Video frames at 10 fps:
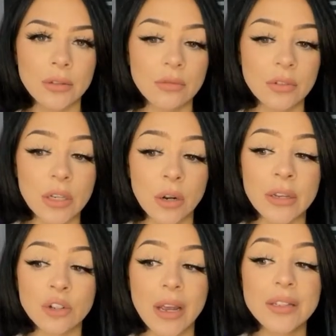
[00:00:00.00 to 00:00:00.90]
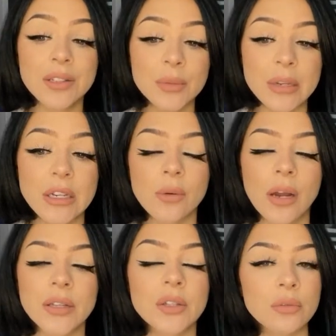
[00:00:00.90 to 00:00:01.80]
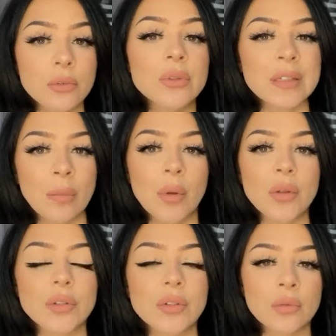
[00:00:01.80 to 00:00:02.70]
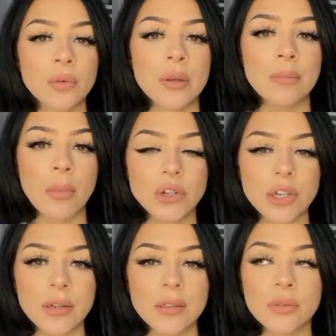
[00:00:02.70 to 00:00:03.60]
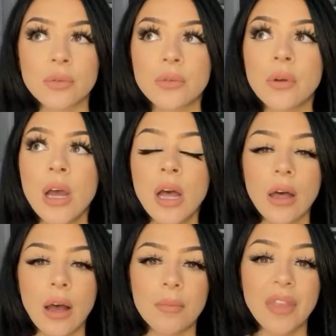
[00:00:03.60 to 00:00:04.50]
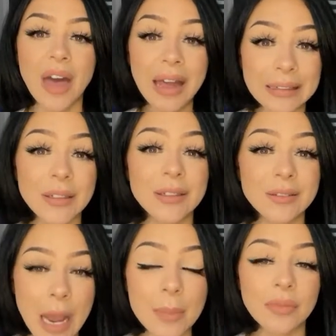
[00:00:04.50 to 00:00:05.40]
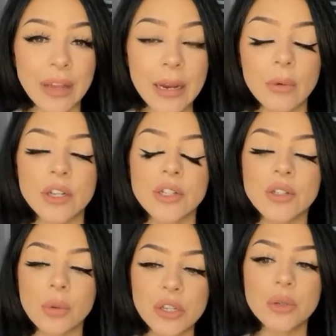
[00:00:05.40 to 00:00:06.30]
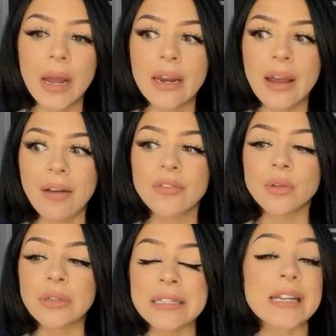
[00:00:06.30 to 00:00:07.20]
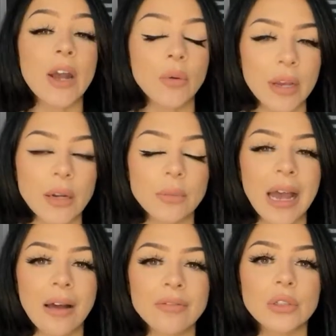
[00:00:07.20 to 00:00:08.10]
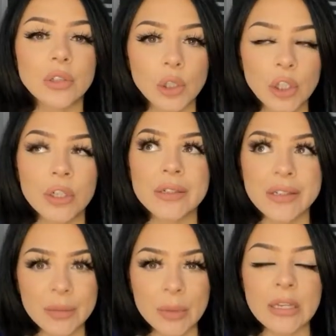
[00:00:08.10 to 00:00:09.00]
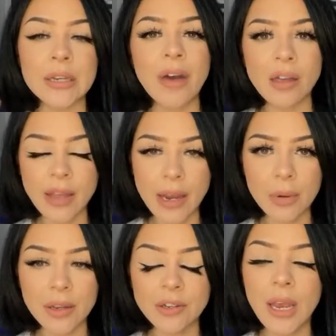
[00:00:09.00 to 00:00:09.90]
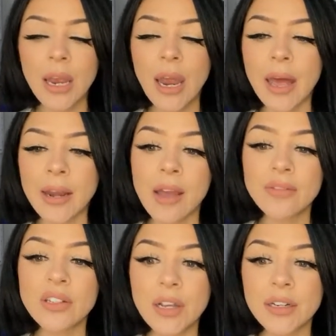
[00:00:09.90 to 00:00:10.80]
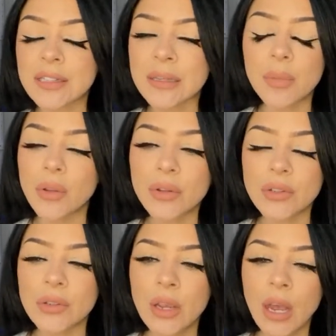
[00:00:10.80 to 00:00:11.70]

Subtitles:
you know, it tries to speak to us through symbols, through emotions, through that type of language. And so we do kind of have to decode it. We have to learn to speak that language. And I've studied symbols